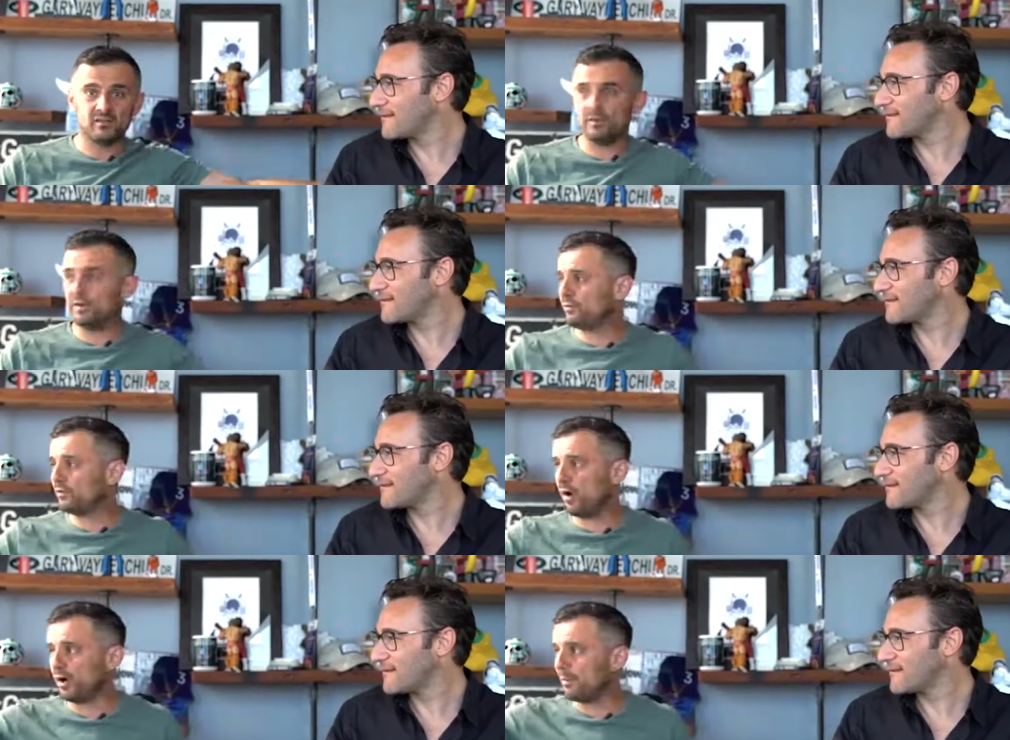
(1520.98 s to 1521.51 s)

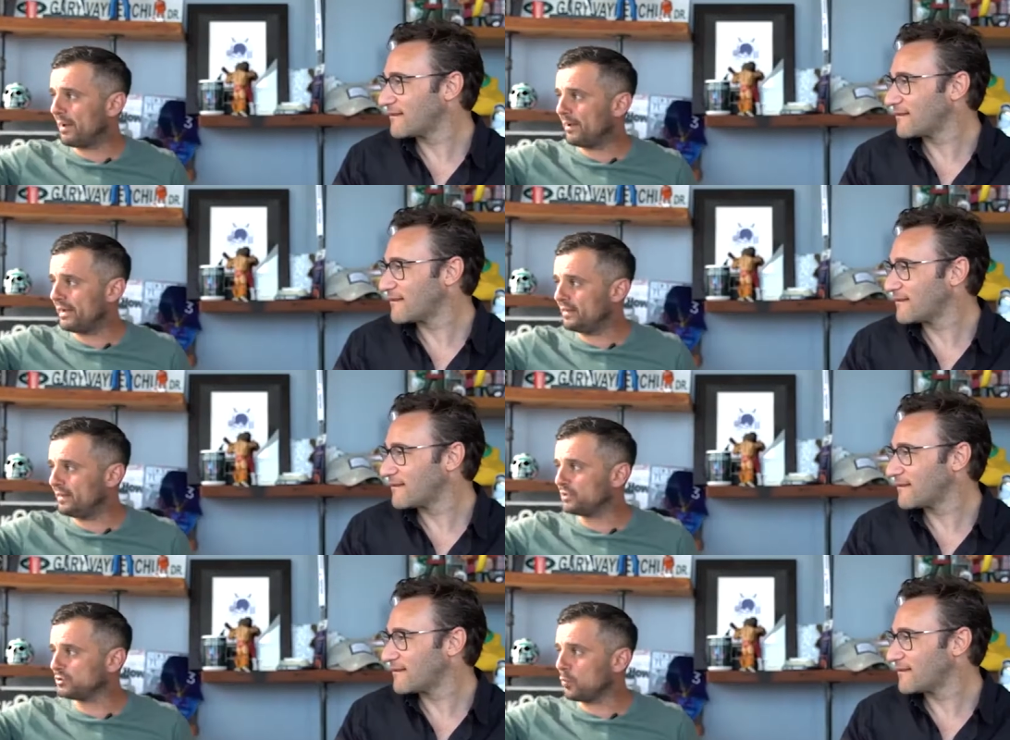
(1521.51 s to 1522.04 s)
Speaker 1: we would talk
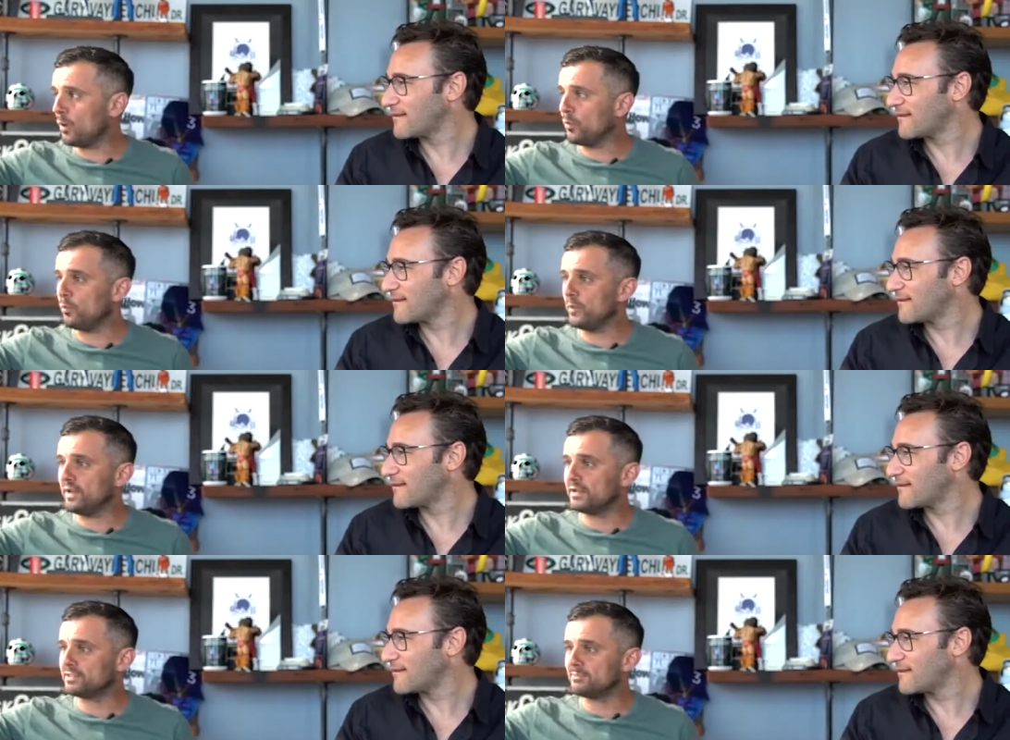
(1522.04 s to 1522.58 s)
about India's
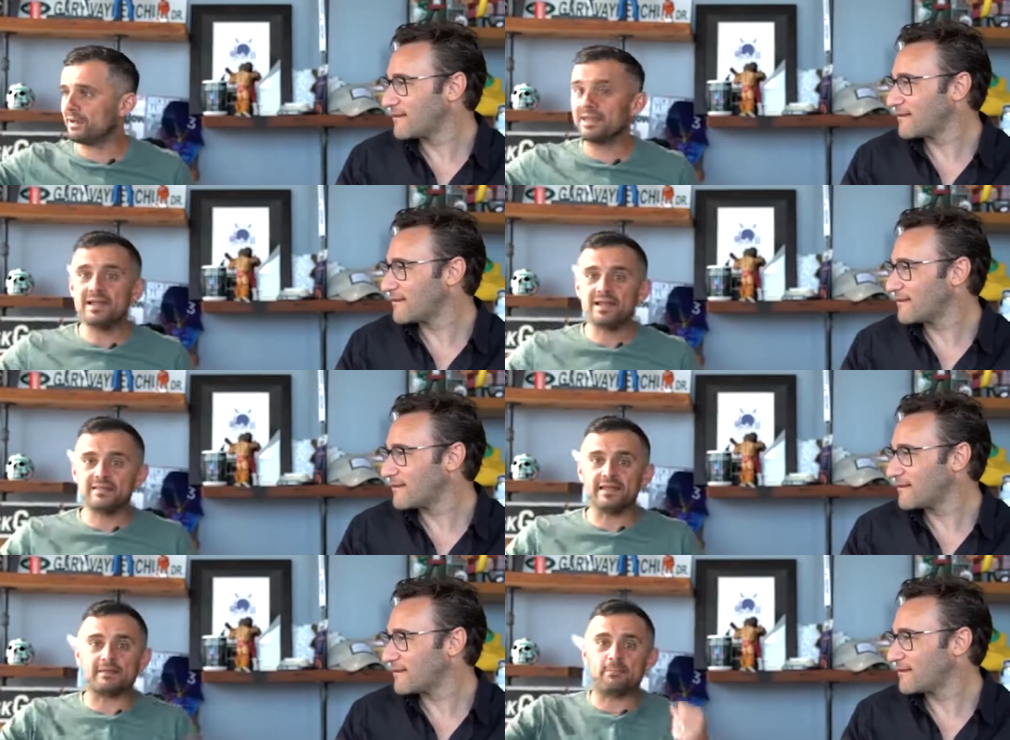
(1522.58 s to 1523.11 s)
one week as my
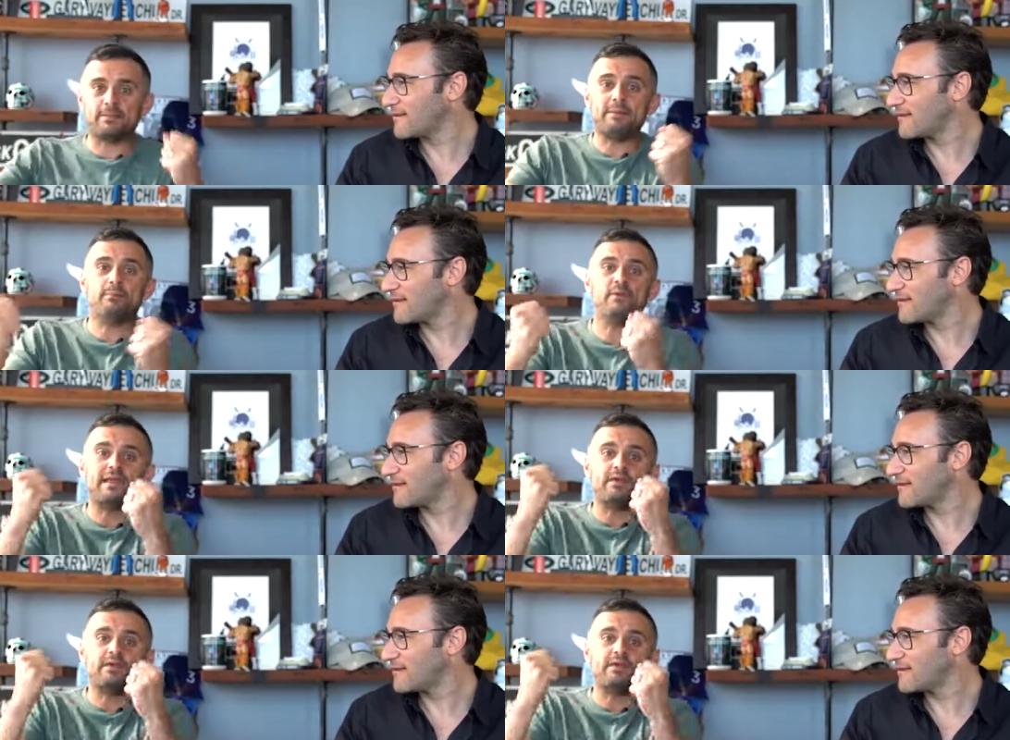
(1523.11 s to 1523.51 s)
like the people